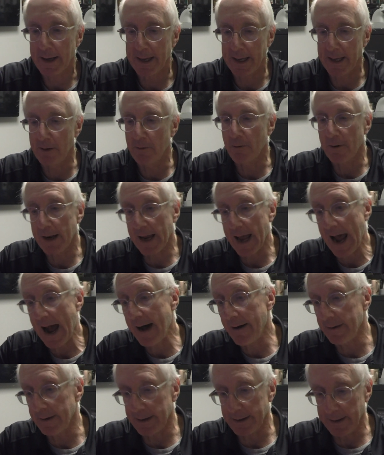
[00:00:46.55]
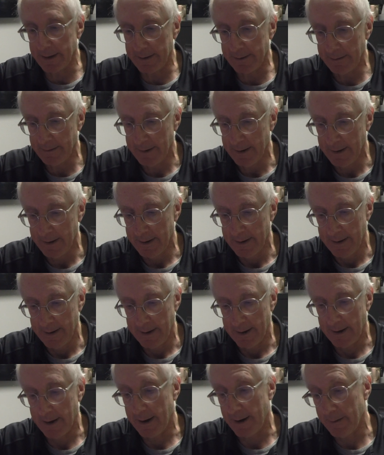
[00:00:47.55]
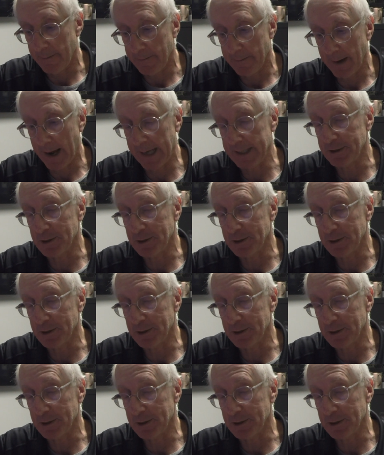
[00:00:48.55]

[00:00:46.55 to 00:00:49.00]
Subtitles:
In reality, I